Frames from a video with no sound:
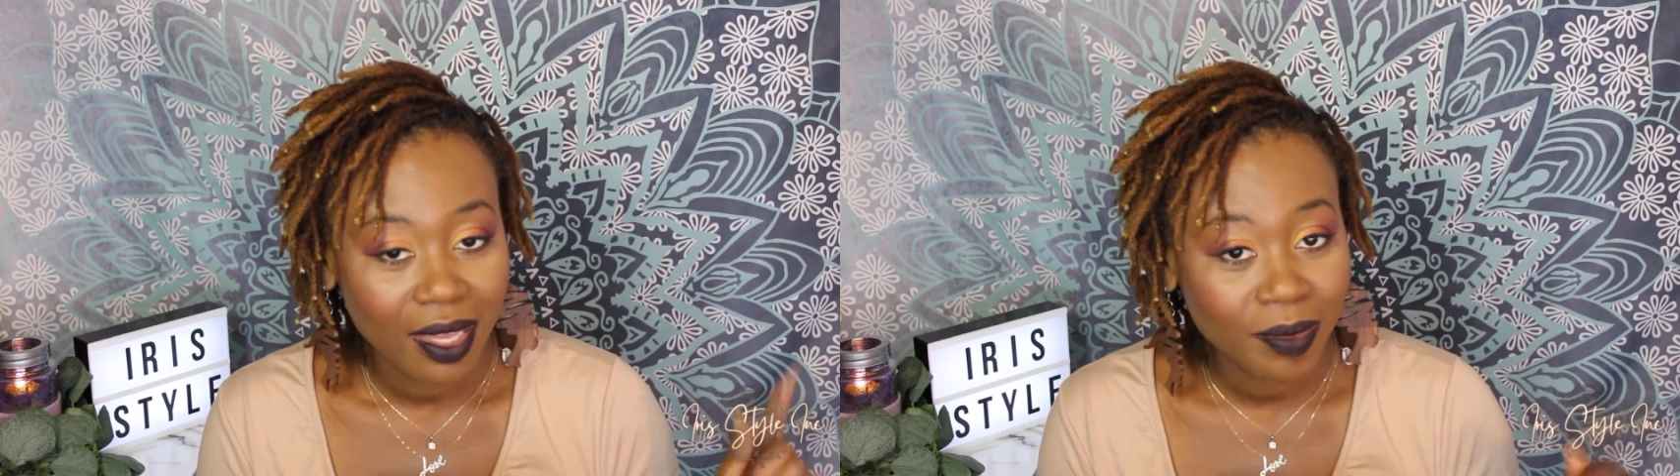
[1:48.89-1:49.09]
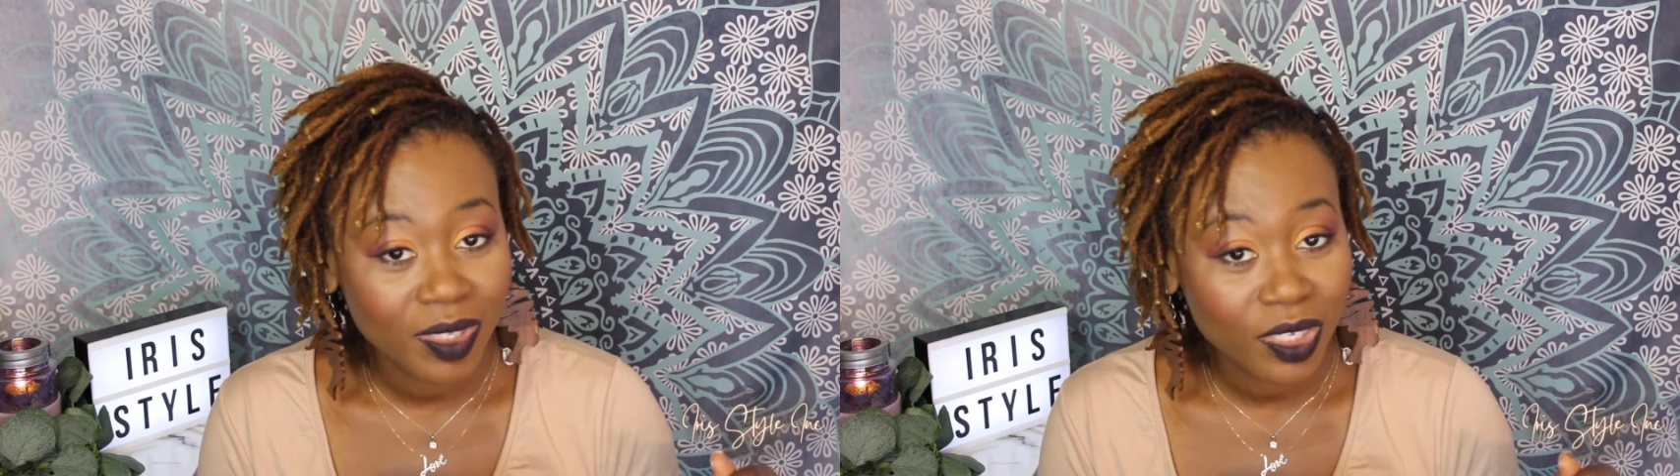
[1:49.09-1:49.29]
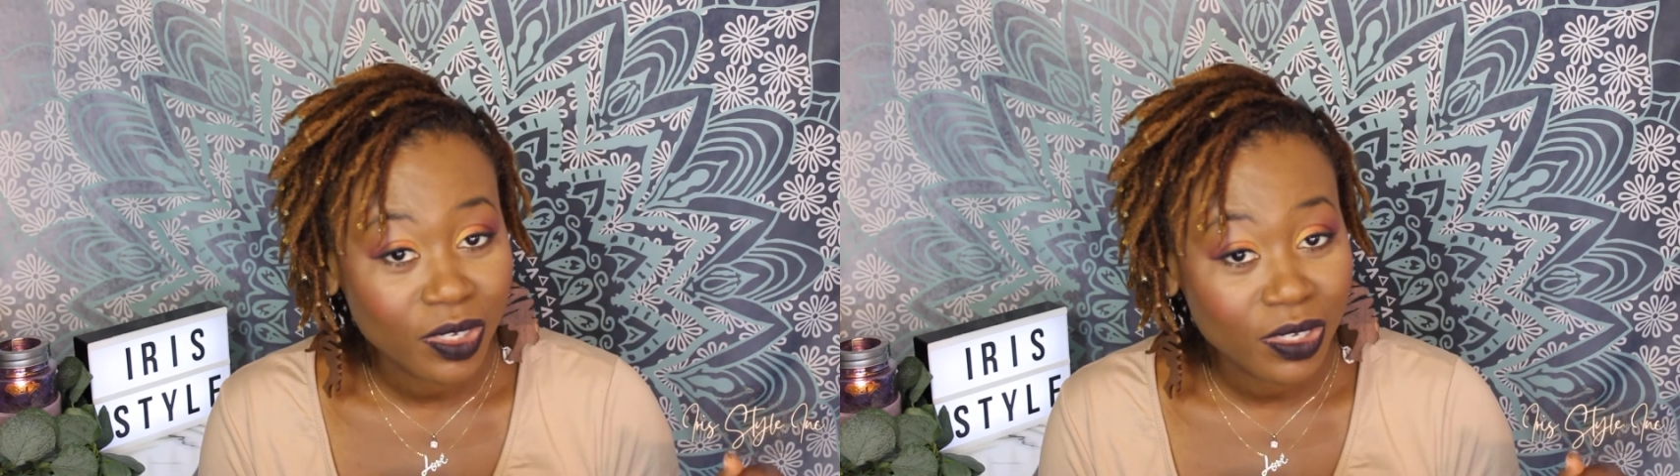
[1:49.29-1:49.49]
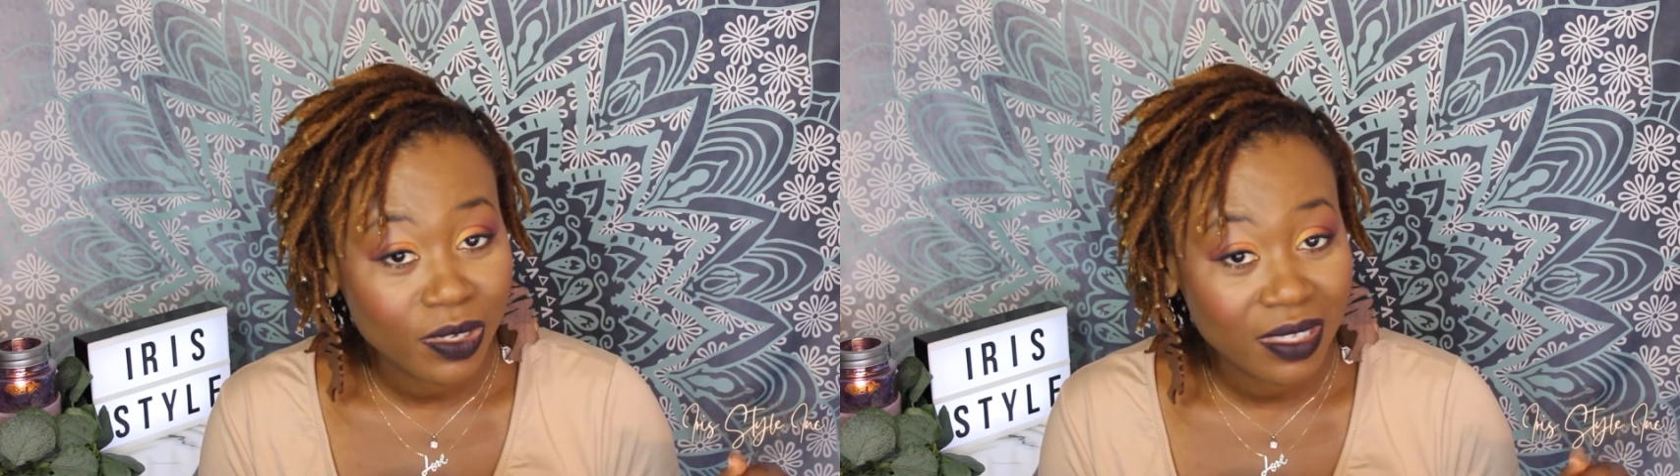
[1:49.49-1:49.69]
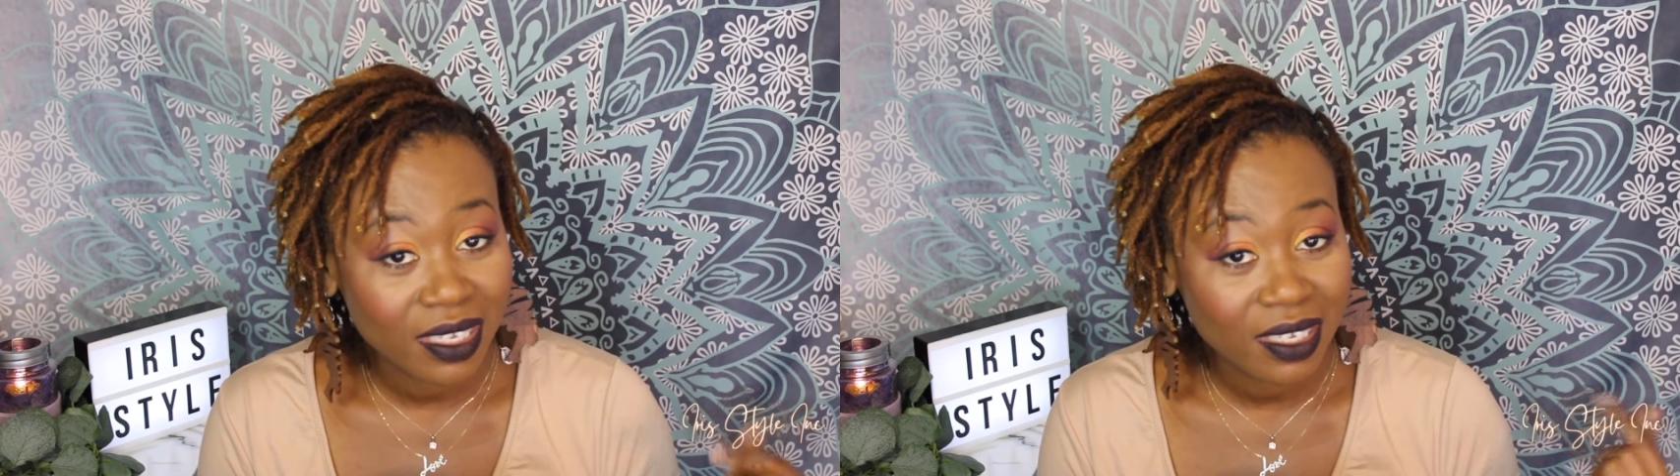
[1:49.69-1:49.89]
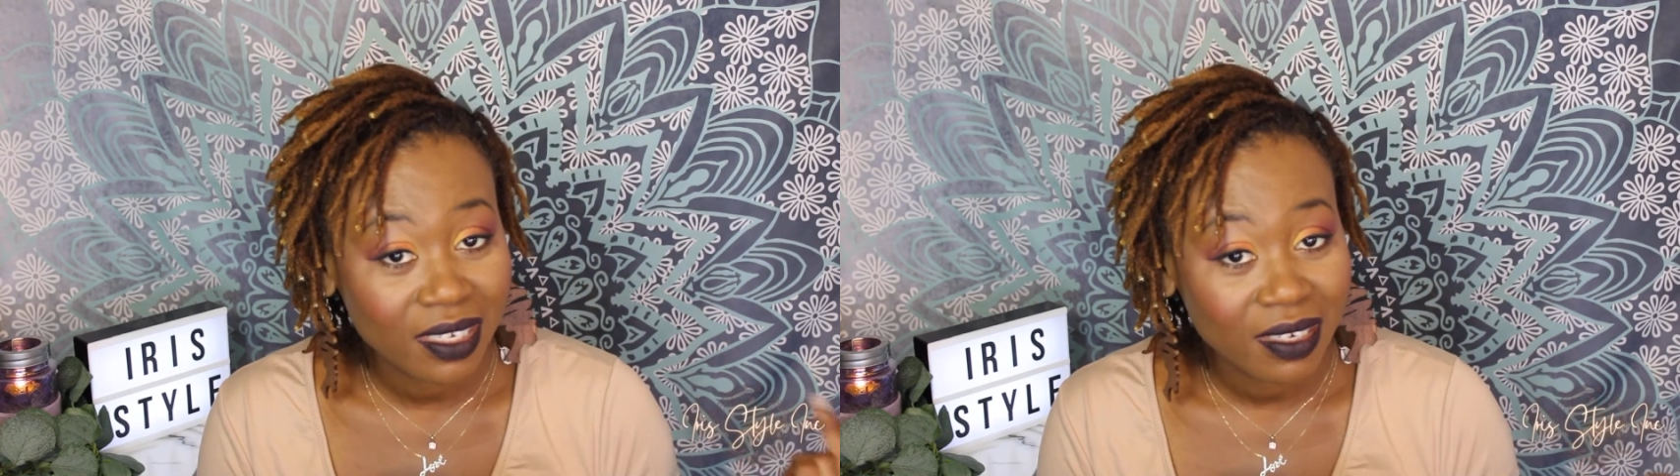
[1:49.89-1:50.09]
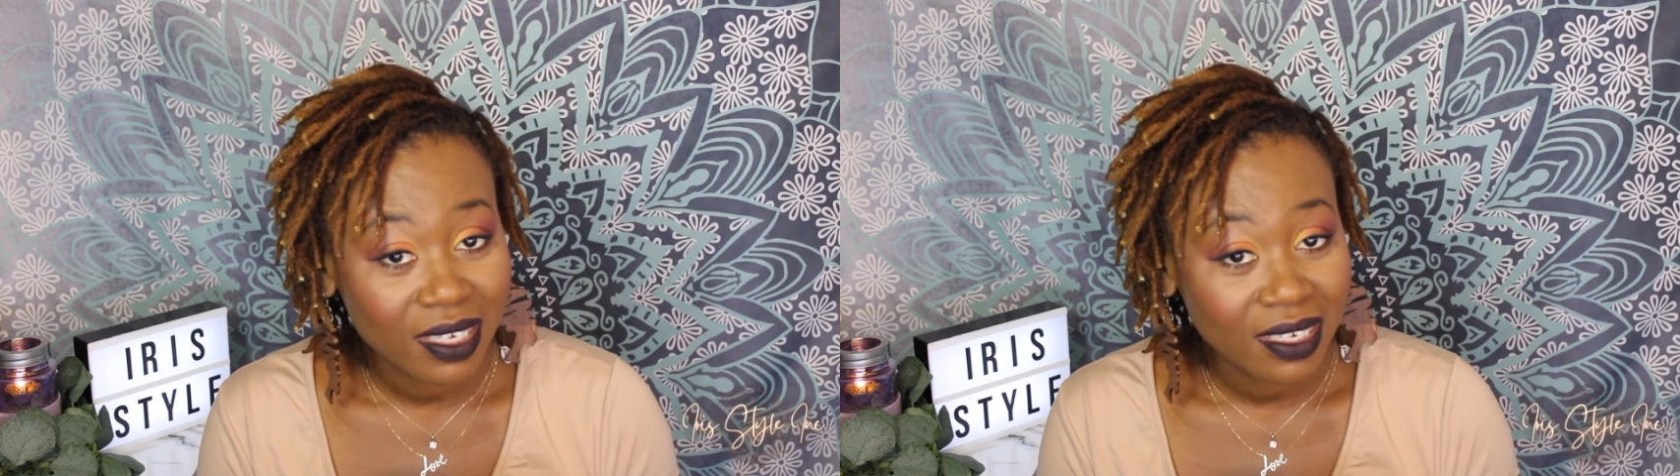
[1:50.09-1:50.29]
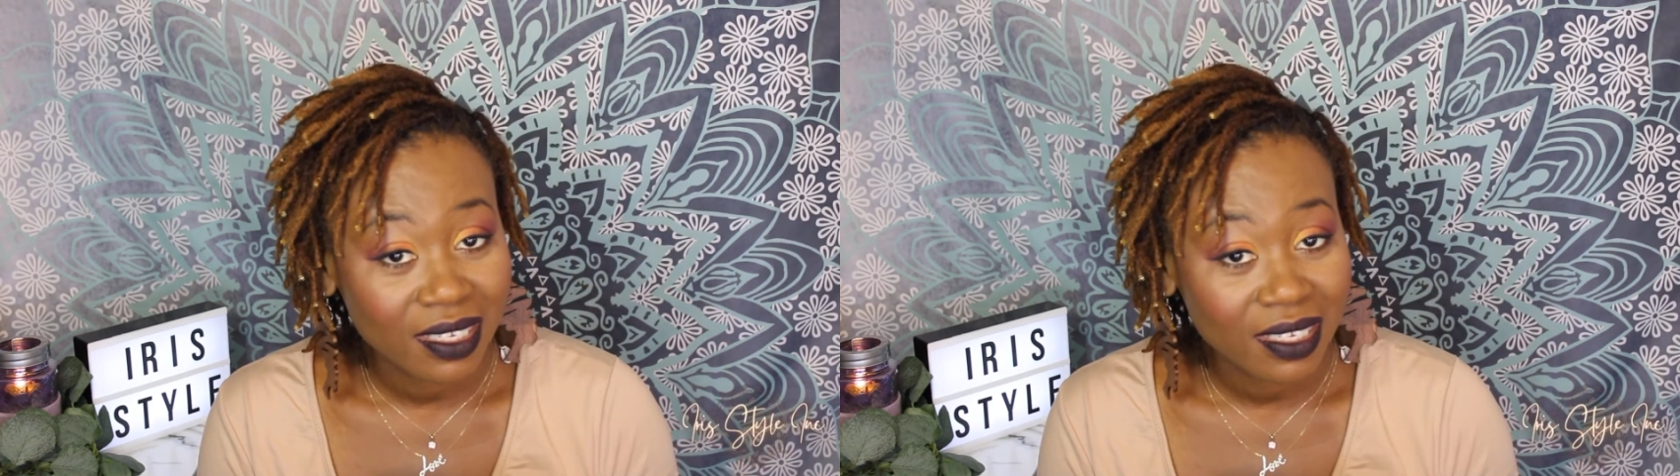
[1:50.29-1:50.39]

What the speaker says: I'm still using